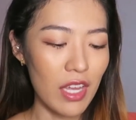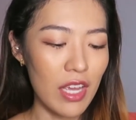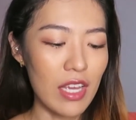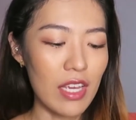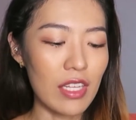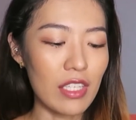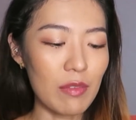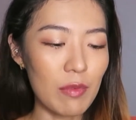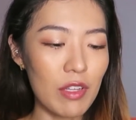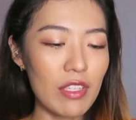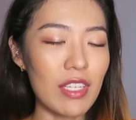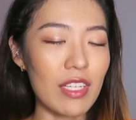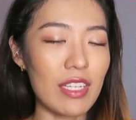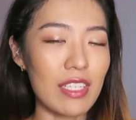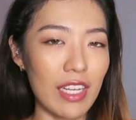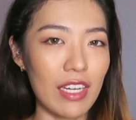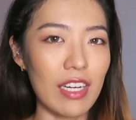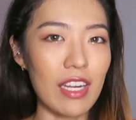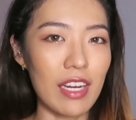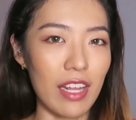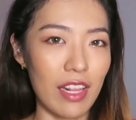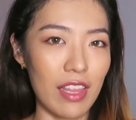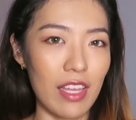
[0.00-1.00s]
It smells
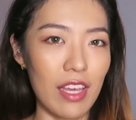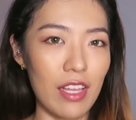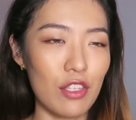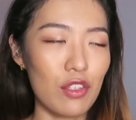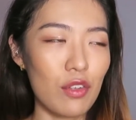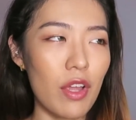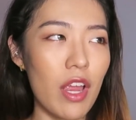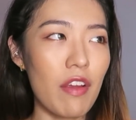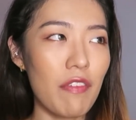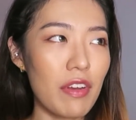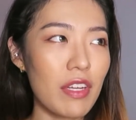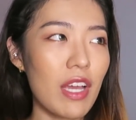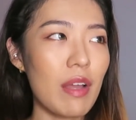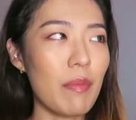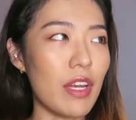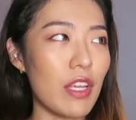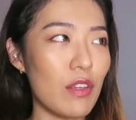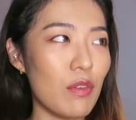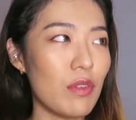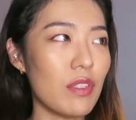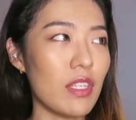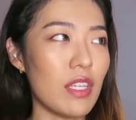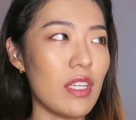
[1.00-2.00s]
exactly like that. So every time when
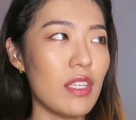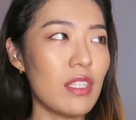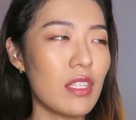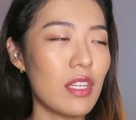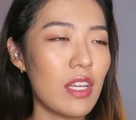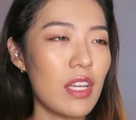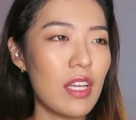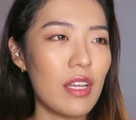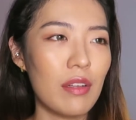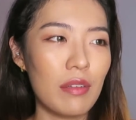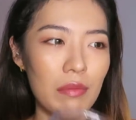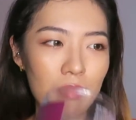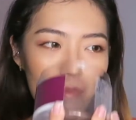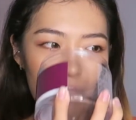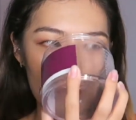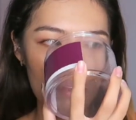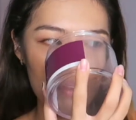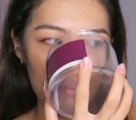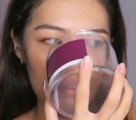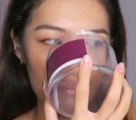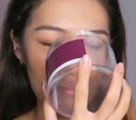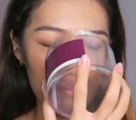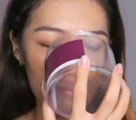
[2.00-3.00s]
I use this,
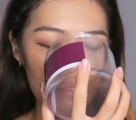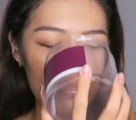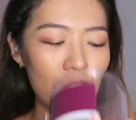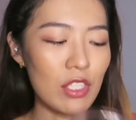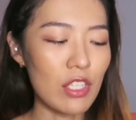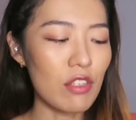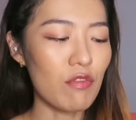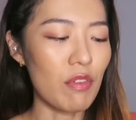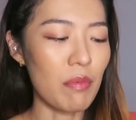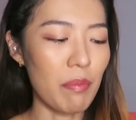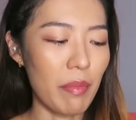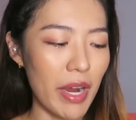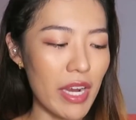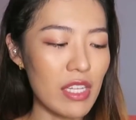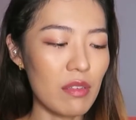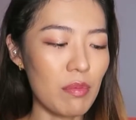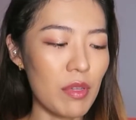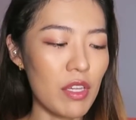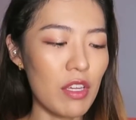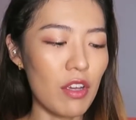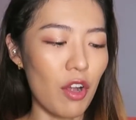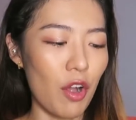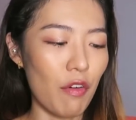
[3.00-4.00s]
it just reminds
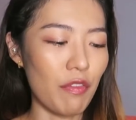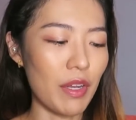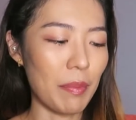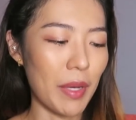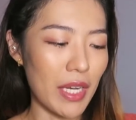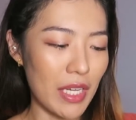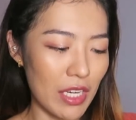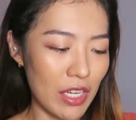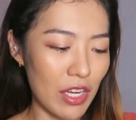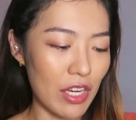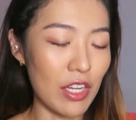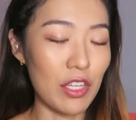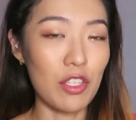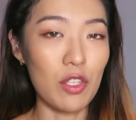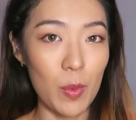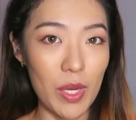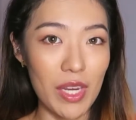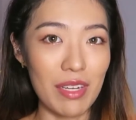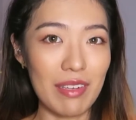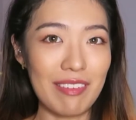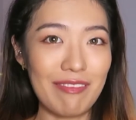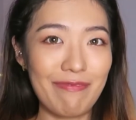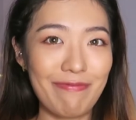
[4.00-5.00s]
me of the particular
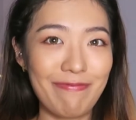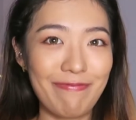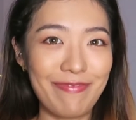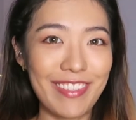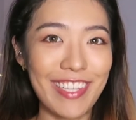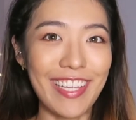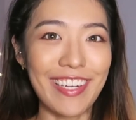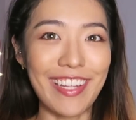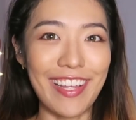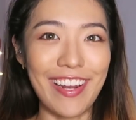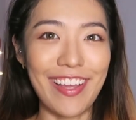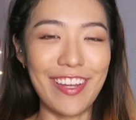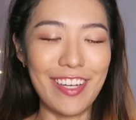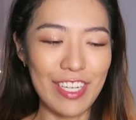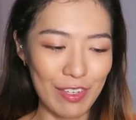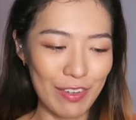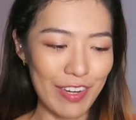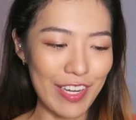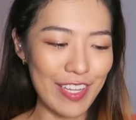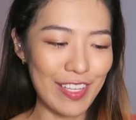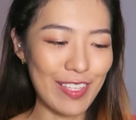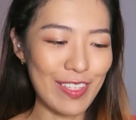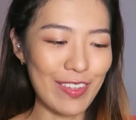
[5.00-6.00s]
sweet that I
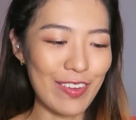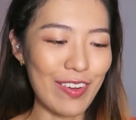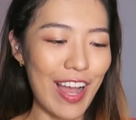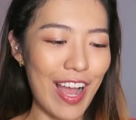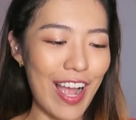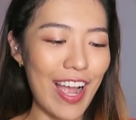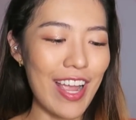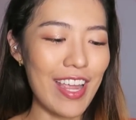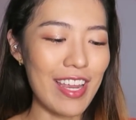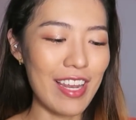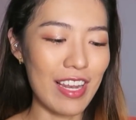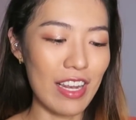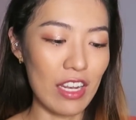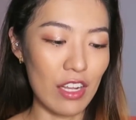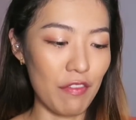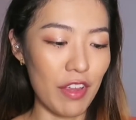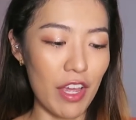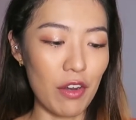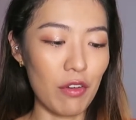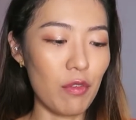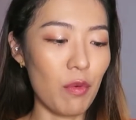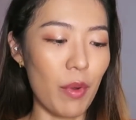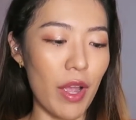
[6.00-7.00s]
enjoy. So I love
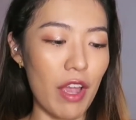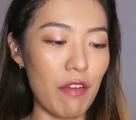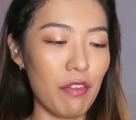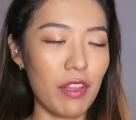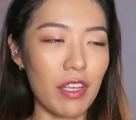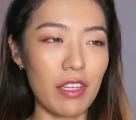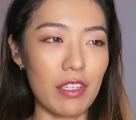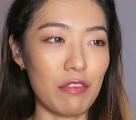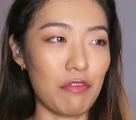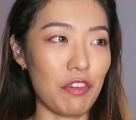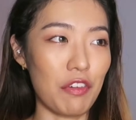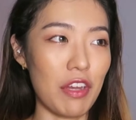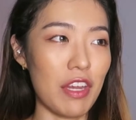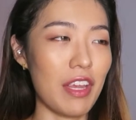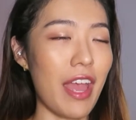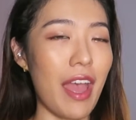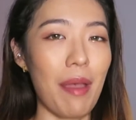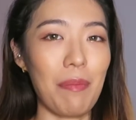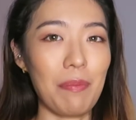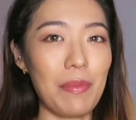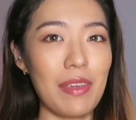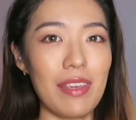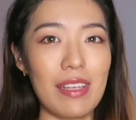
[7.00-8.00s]
it. I don't know why, I feel like it's very
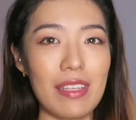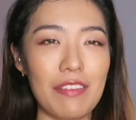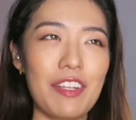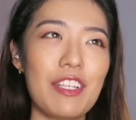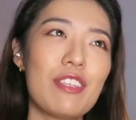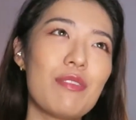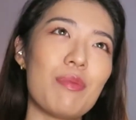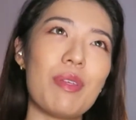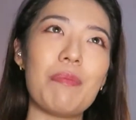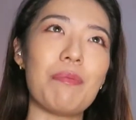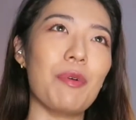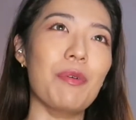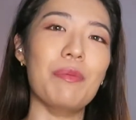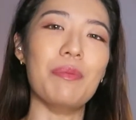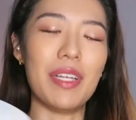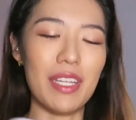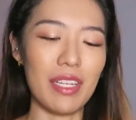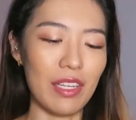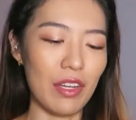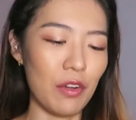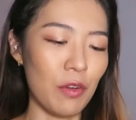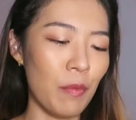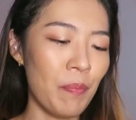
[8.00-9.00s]
happy. It's a very sweet
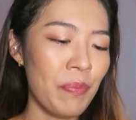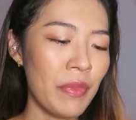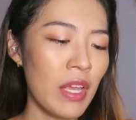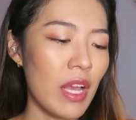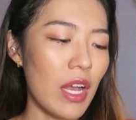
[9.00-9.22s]
moment, you know.